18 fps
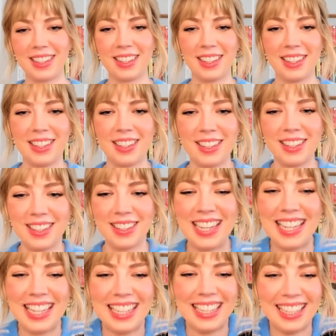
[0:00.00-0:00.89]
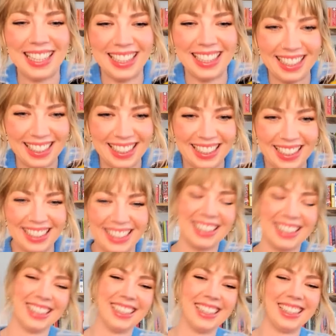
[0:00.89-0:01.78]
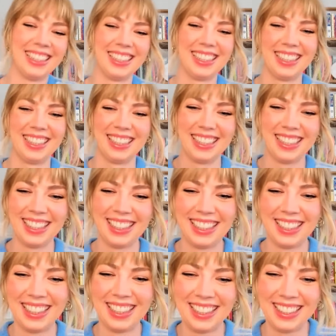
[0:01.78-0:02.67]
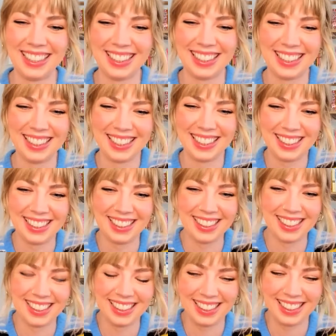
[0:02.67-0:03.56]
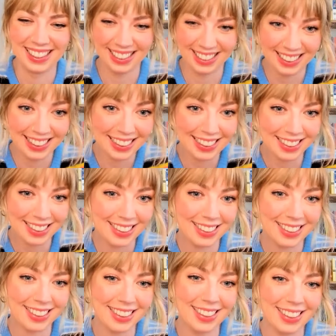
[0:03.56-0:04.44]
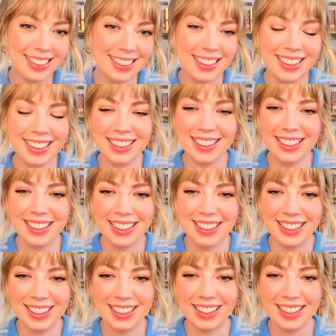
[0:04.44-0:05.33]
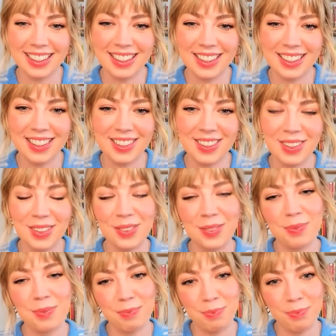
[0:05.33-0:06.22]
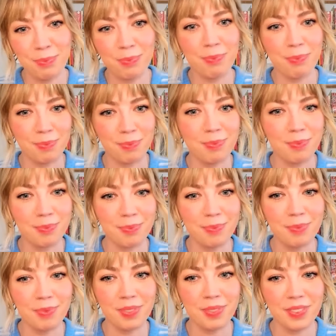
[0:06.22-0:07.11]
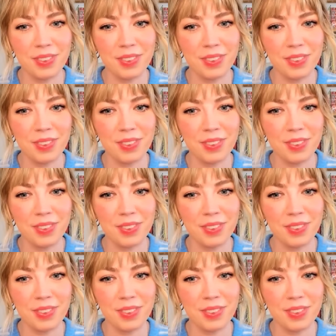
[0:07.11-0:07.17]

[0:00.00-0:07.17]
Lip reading: No words are spoken by the person on screen.